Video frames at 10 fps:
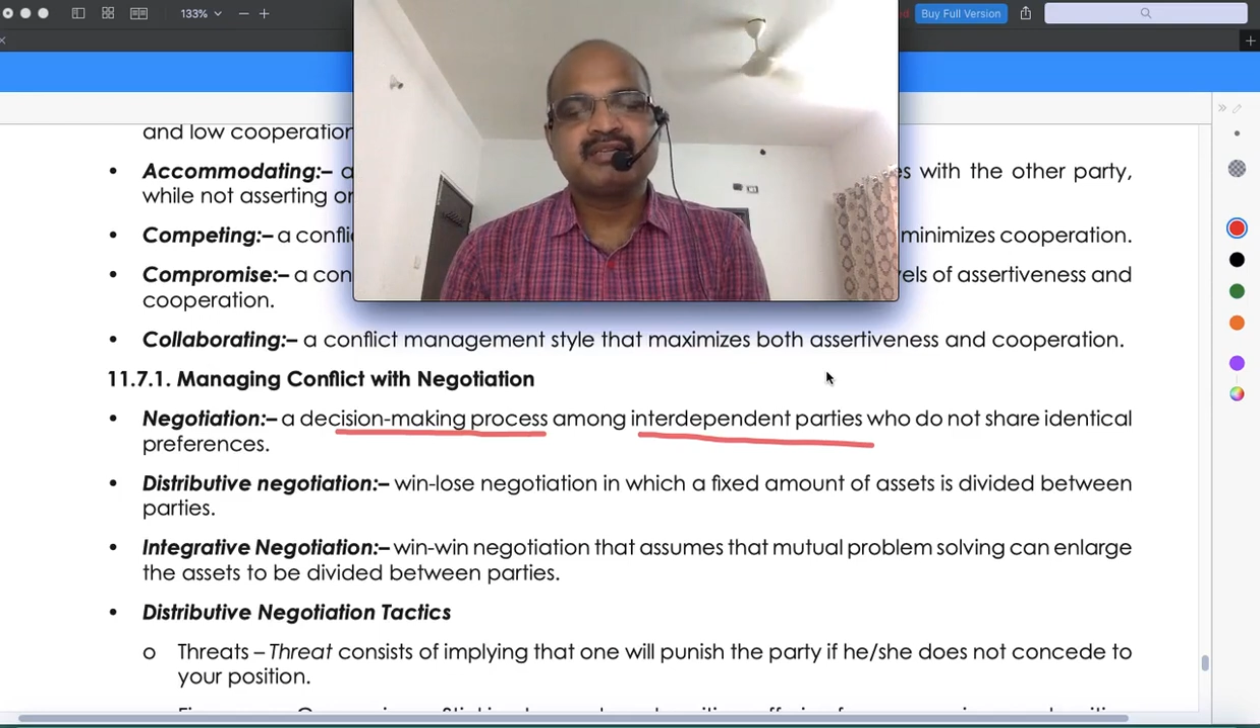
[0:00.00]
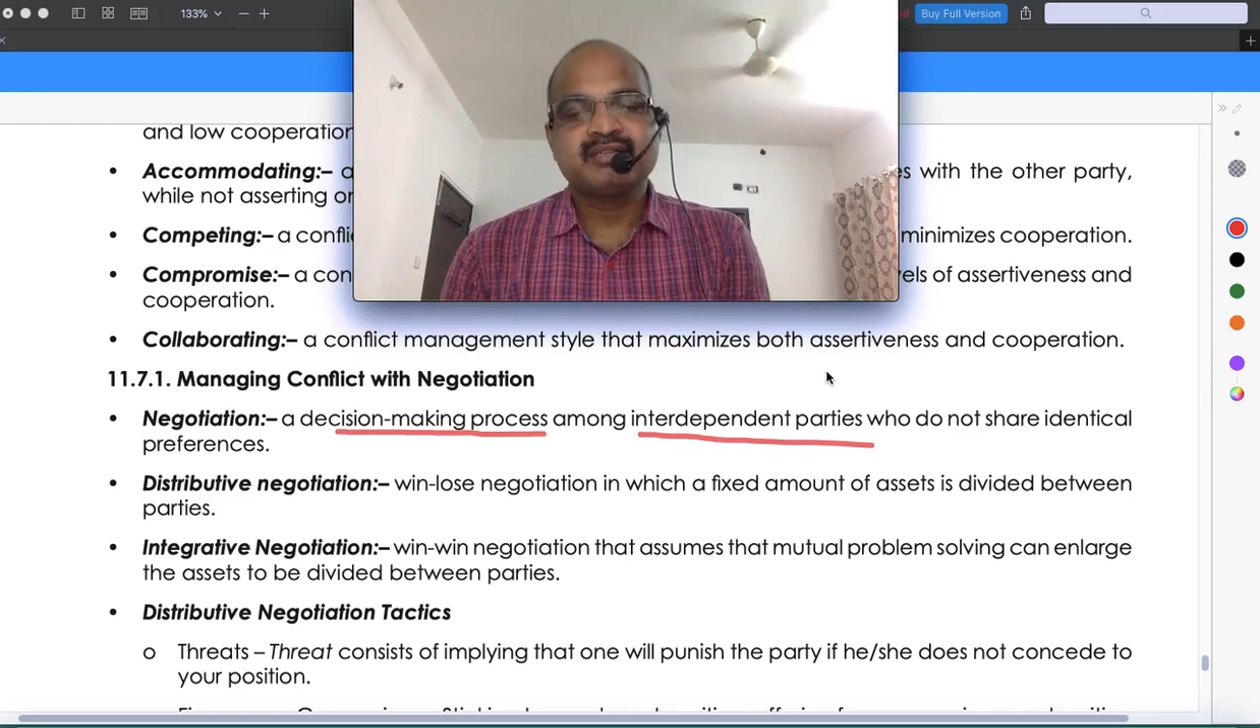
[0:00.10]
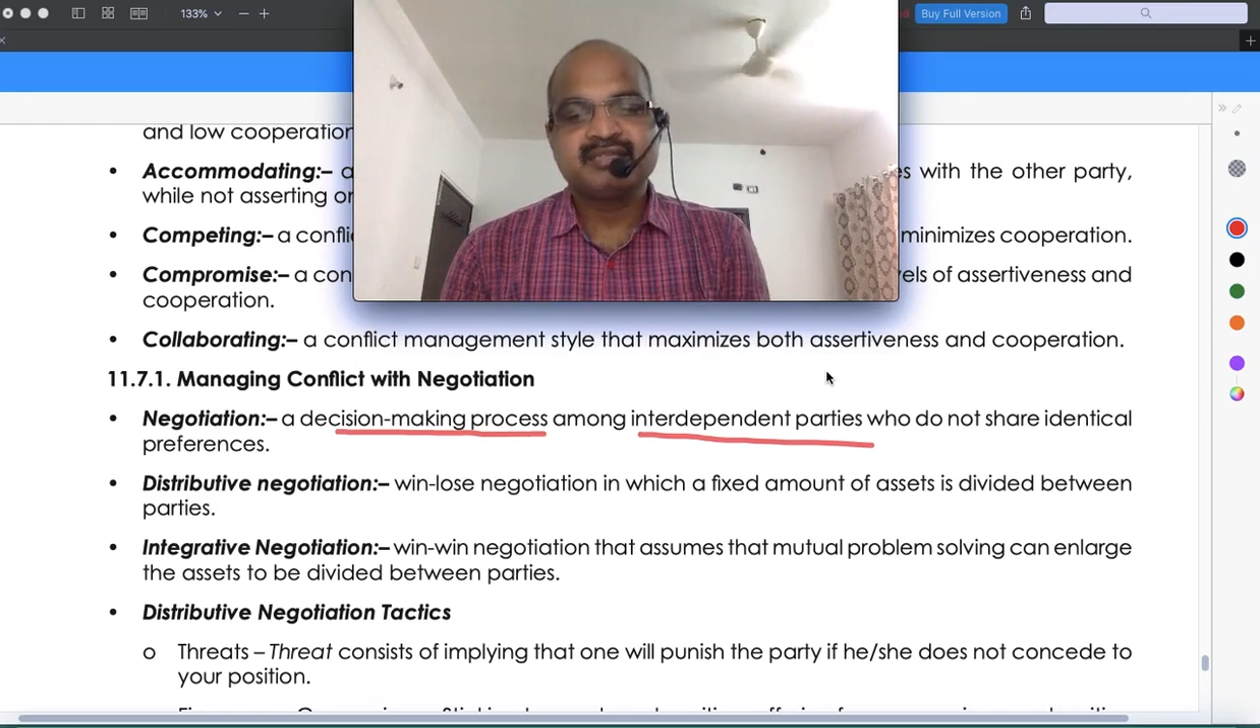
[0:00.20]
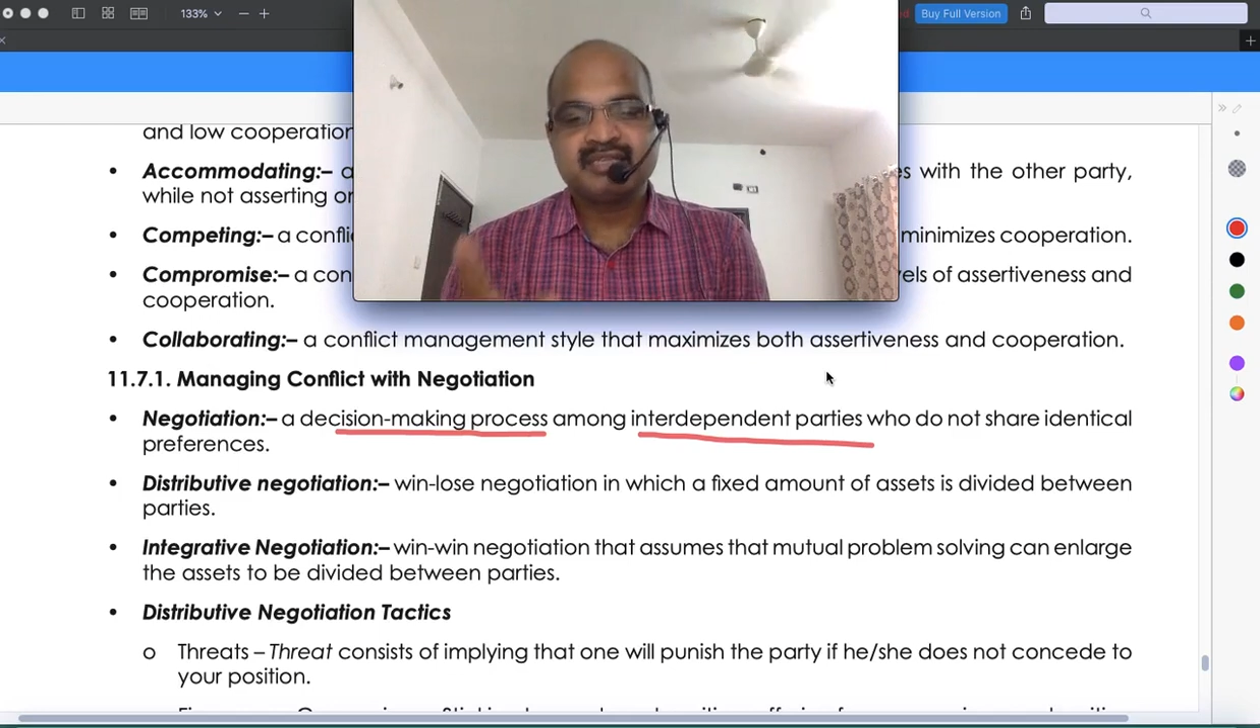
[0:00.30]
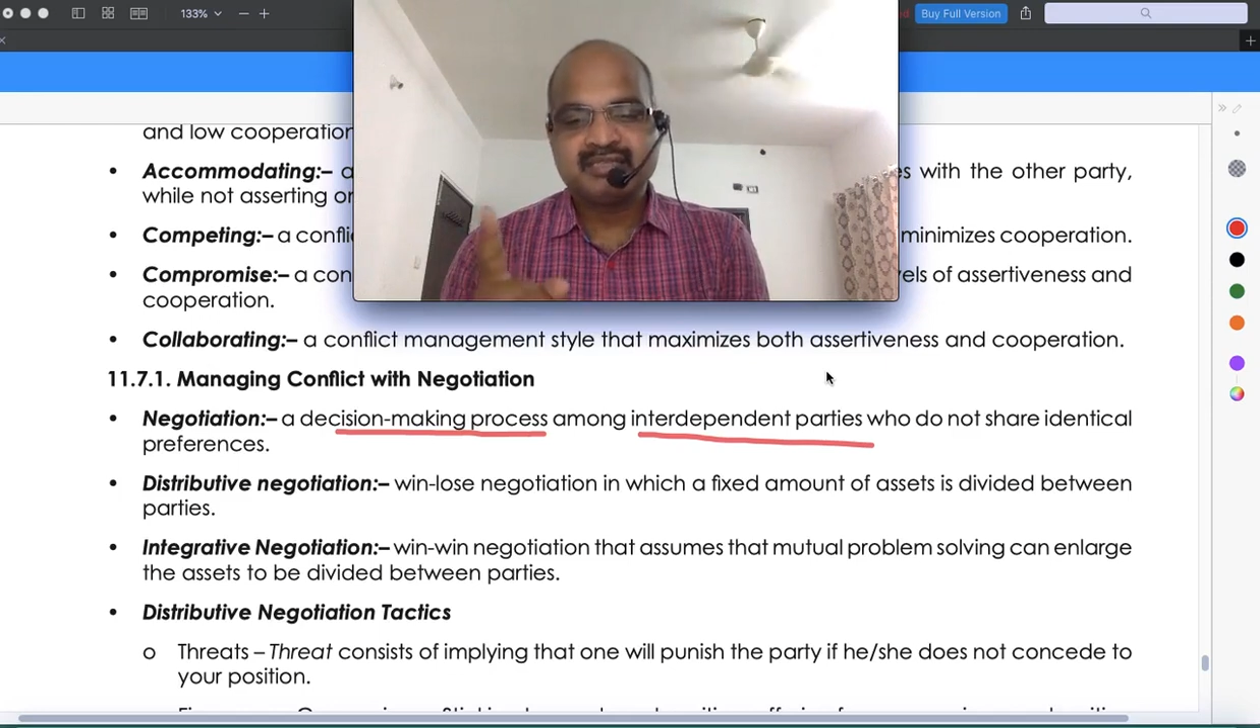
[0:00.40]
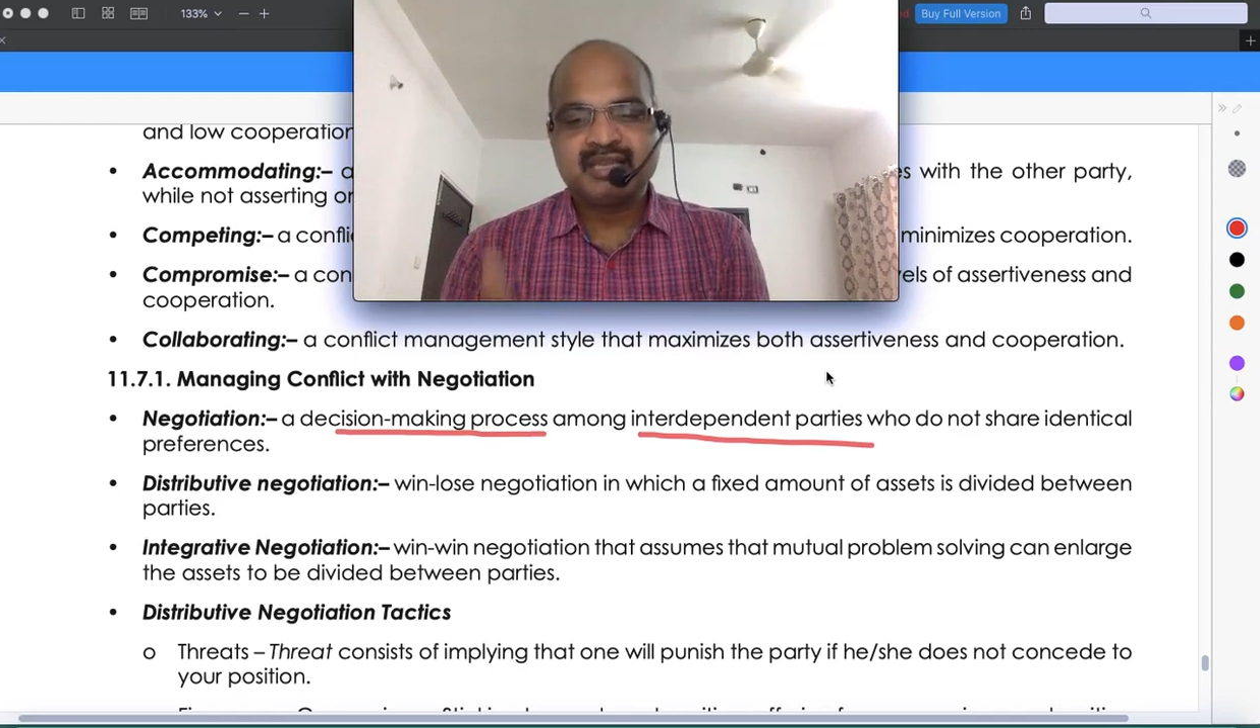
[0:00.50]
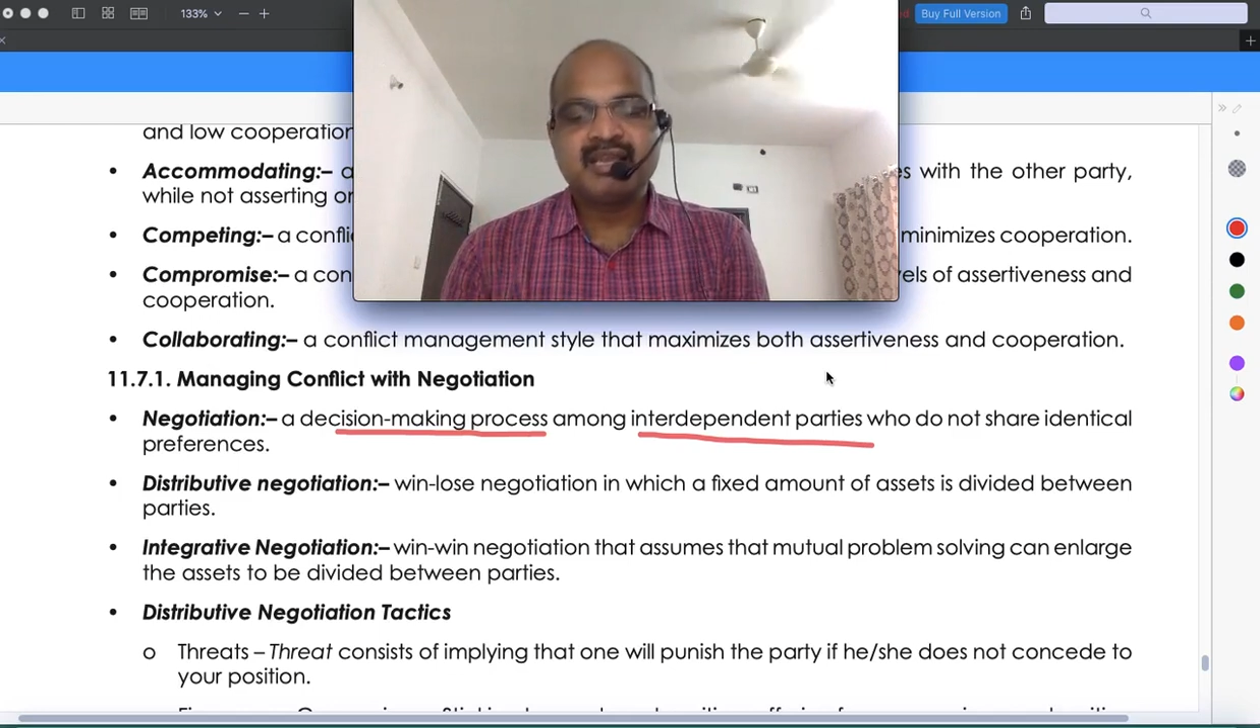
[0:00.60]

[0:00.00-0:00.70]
in the sense